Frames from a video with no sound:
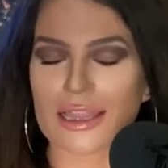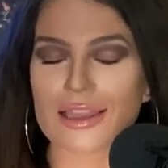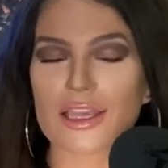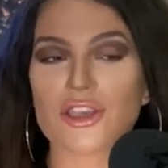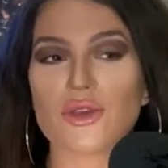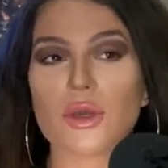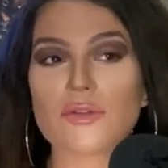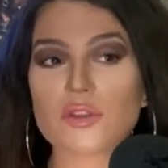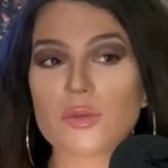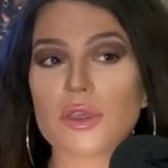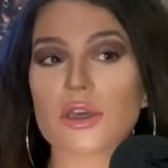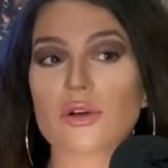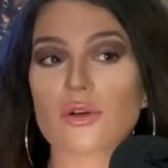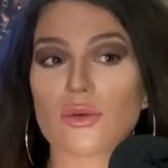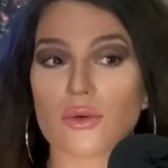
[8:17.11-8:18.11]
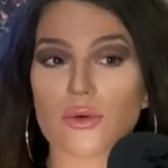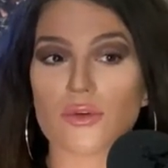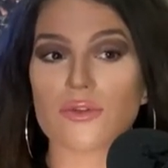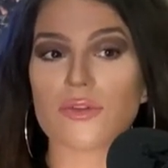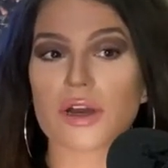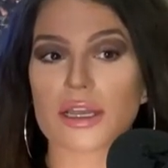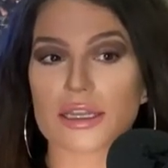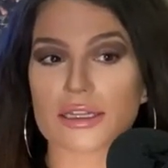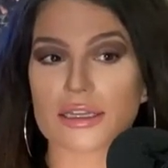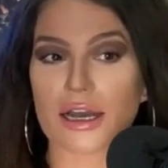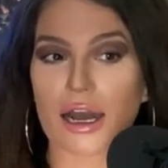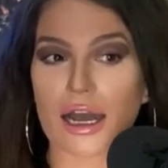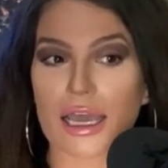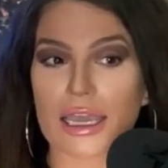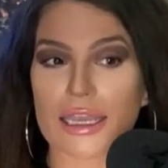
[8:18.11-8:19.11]
Like, you have to be a cool fucking
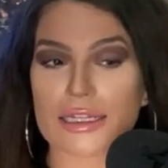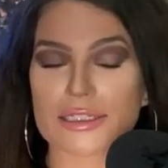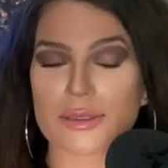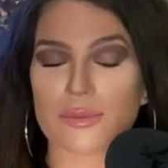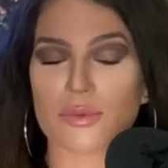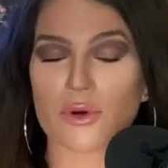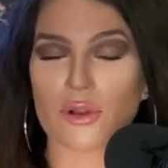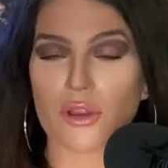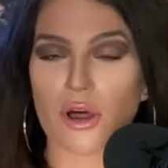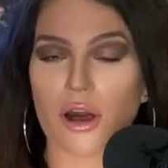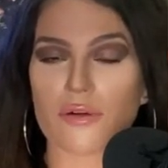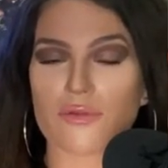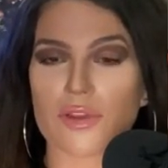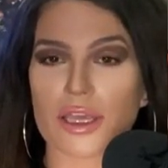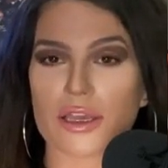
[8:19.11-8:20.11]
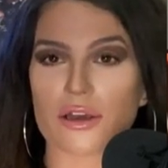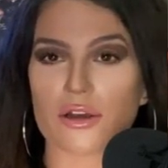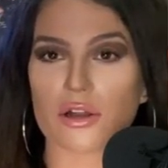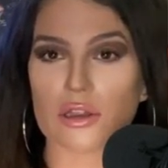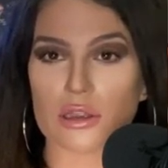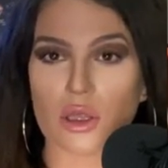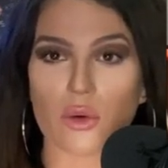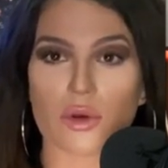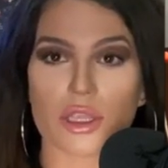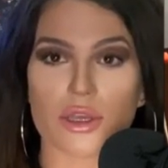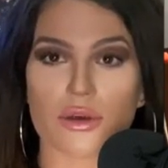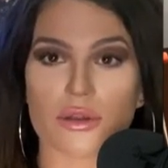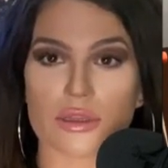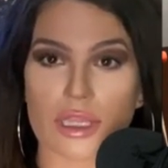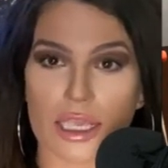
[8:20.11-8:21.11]
guy to pull off, like, a
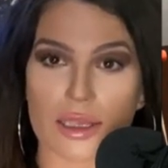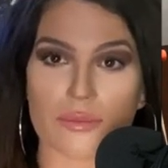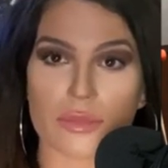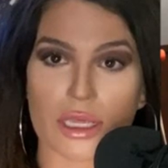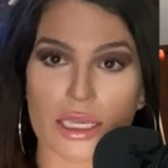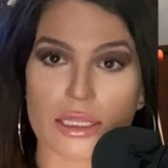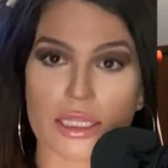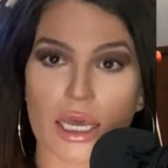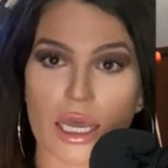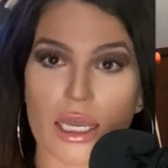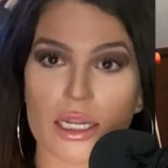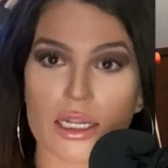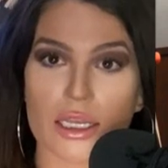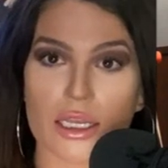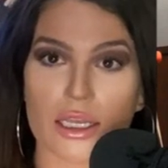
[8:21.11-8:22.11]
colonial name like that.